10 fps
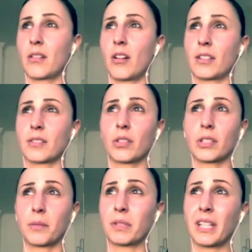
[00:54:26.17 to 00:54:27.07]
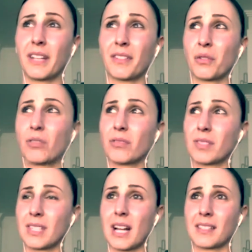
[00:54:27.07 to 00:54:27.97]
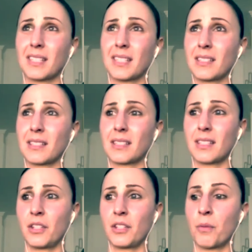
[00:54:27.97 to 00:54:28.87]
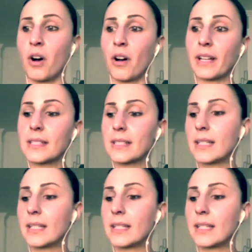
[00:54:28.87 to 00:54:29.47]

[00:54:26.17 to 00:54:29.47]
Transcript: I strongly believe it all starts and ends in your mind.